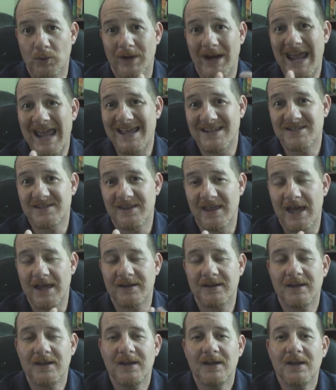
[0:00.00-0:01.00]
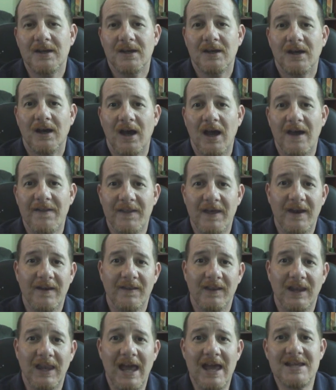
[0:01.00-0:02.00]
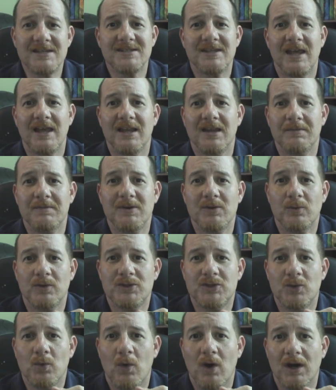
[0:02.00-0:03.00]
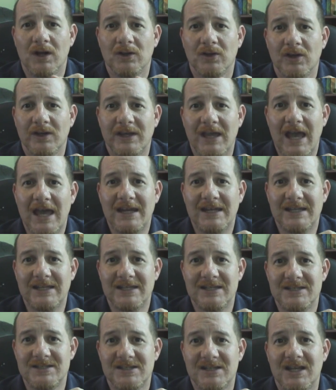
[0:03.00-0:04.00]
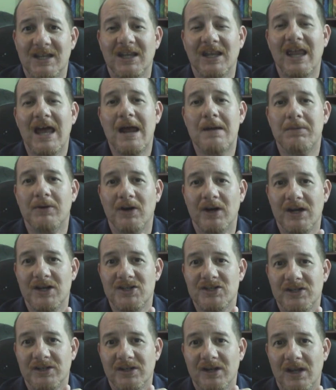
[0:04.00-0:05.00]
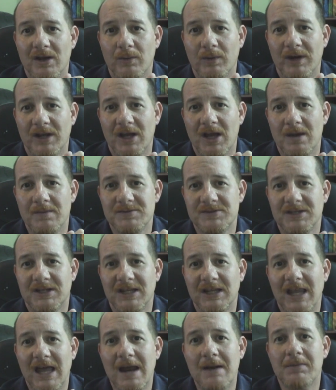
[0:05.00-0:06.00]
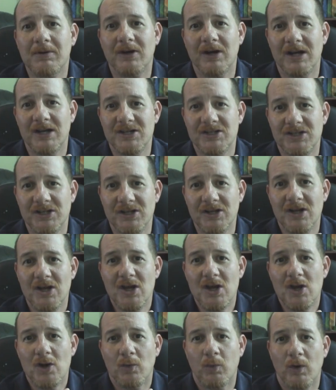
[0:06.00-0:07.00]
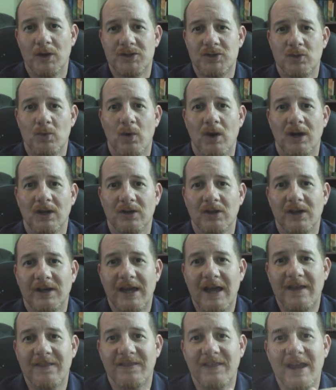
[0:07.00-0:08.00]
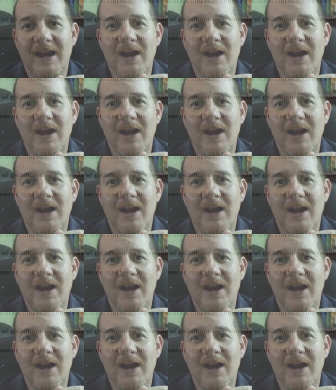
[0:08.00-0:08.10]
enhance that. And then in the last element, what you want to look at is collaboration. And when it comes to collaboration, what you want to look at